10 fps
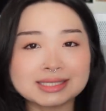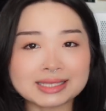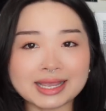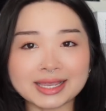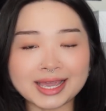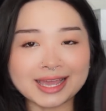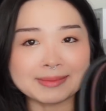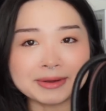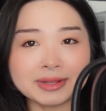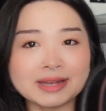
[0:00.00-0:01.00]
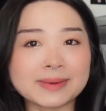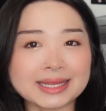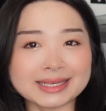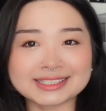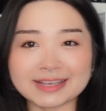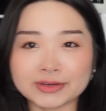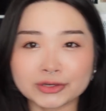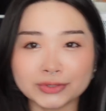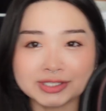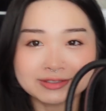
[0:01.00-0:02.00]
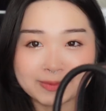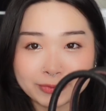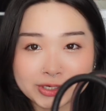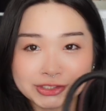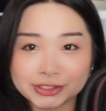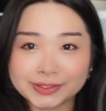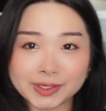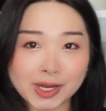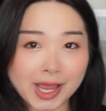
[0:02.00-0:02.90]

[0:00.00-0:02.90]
is like anime related by like 7 degrees of separation